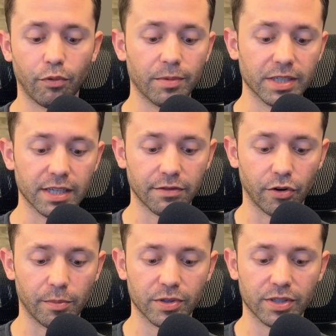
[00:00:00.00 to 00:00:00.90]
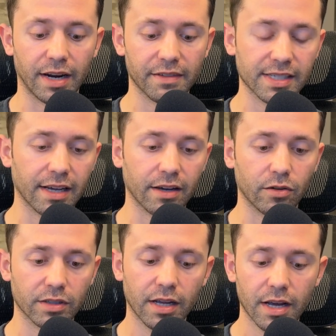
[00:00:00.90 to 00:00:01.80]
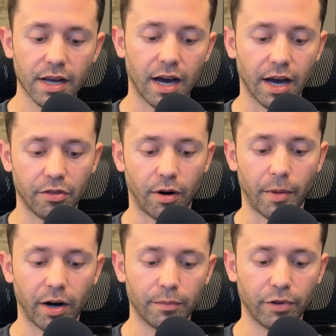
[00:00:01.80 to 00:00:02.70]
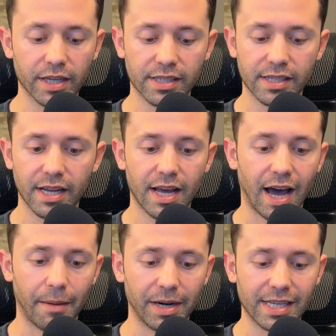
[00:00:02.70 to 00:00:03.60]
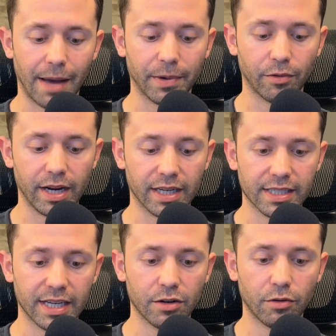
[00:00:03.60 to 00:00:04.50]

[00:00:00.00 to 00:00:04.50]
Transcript: We receive 30% of the sales through our marketplace. I'm going to tap agree and continue.